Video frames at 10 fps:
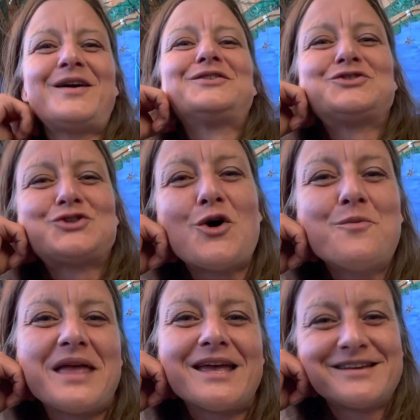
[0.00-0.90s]
Show
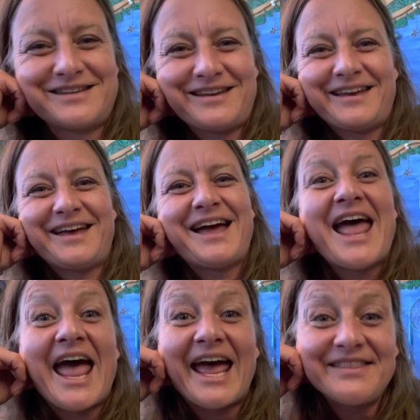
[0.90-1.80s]
me.
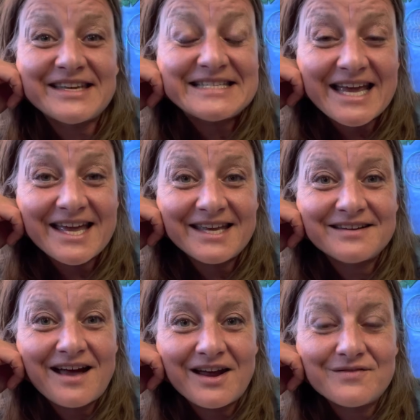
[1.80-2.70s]
And they did.
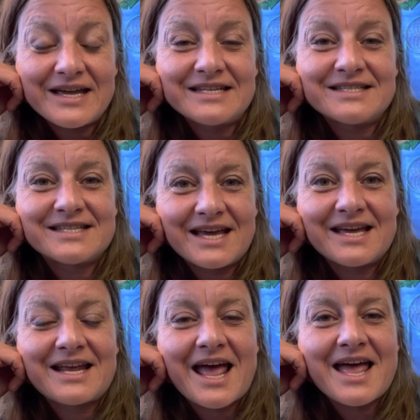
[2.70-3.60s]
Ayurveda
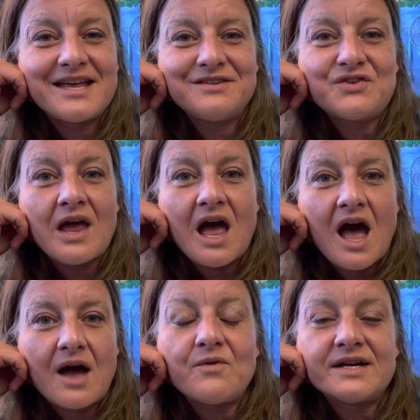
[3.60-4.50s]
did. And
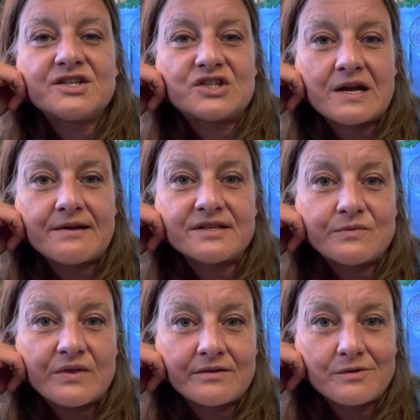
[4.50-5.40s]
I wanted to share this
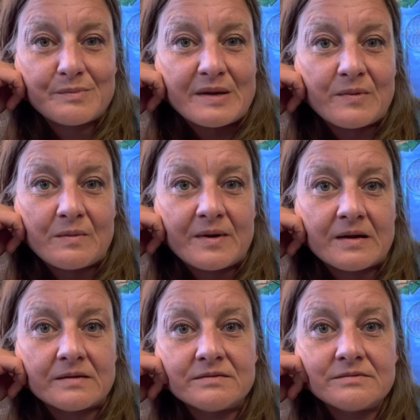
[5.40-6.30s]
with other people. But
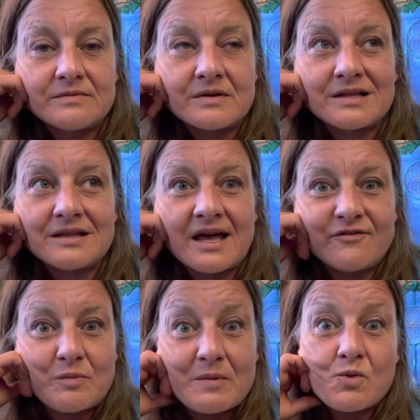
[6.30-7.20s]
a lot
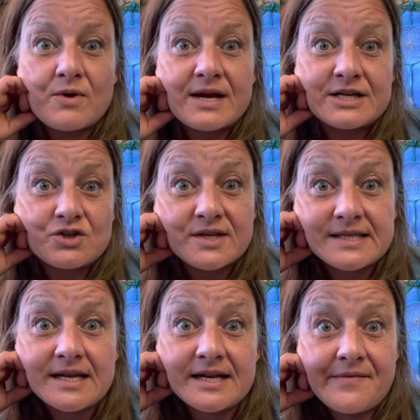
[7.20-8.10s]
of people were
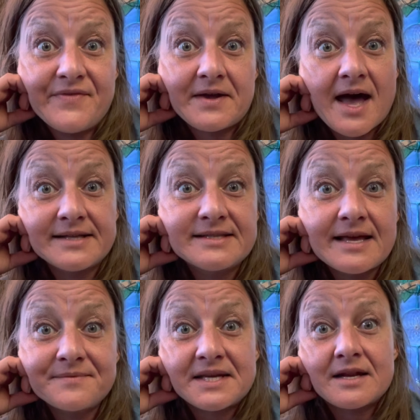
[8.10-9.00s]
interested in the
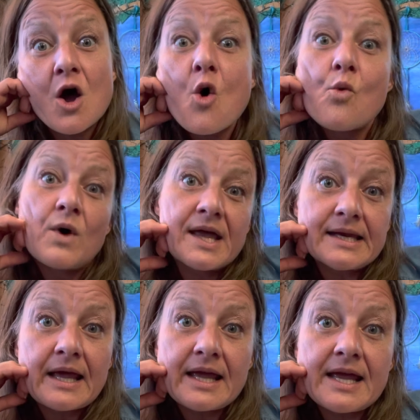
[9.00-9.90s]
concept and what can
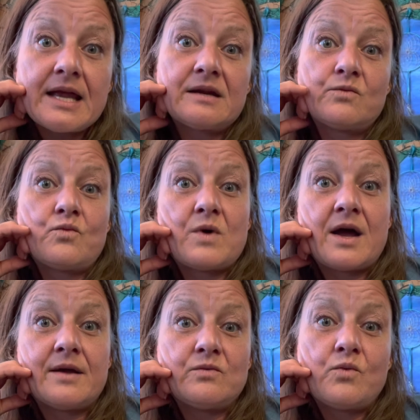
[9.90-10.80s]
I eat
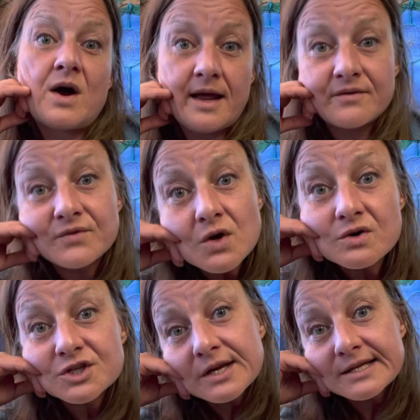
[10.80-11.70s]
and what kind of yoga
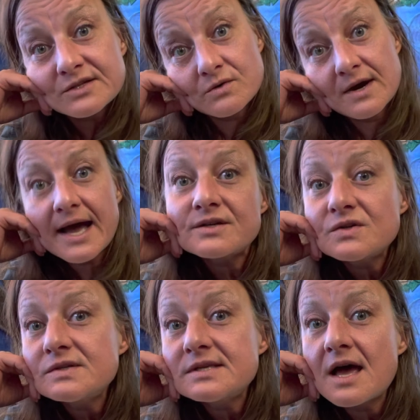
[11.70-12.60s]
should I do or
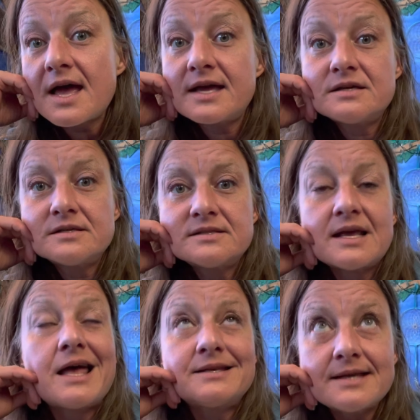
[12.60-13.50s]
exercise,
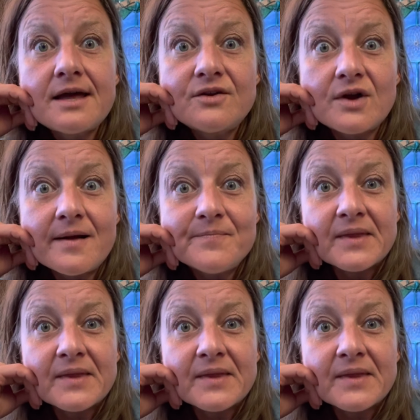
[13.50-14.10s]
etc.